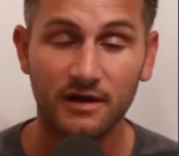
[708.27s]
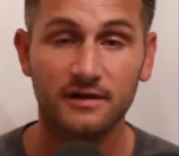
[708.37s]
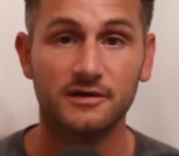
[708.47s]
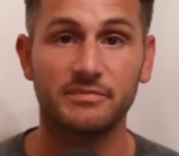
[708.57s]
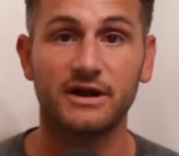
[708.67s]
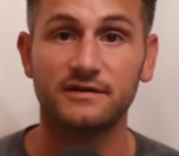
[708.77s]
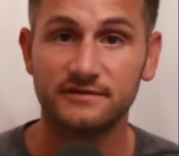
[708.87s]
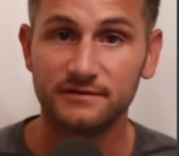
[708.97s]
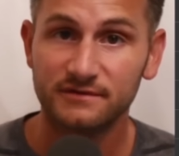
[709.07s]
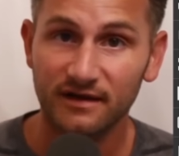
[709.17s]
compared
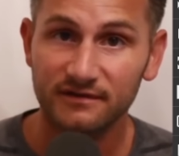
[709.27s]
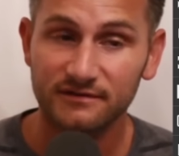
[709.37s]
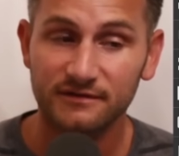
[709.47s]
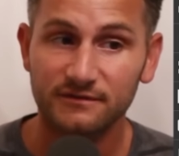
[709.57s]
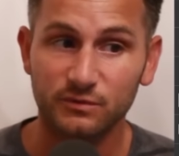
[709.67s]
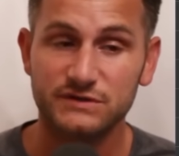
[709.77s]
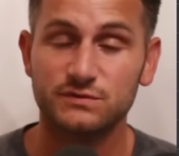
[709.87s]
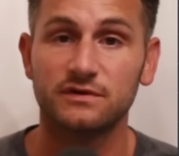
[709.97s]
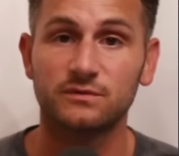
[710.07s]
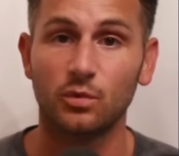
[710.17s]
to Tesla's, which
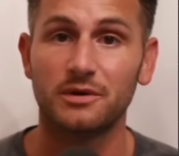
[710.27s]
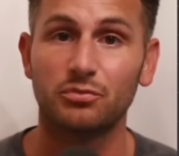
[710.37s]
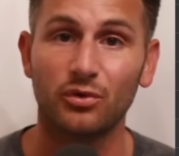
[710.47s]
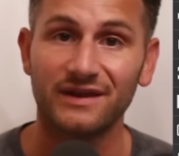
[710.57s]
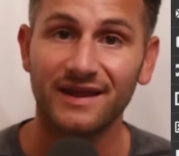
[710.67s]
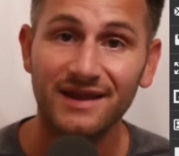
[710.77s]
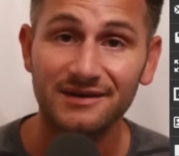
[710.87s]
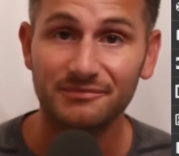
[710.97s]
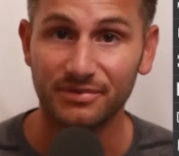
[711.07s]
was $1.8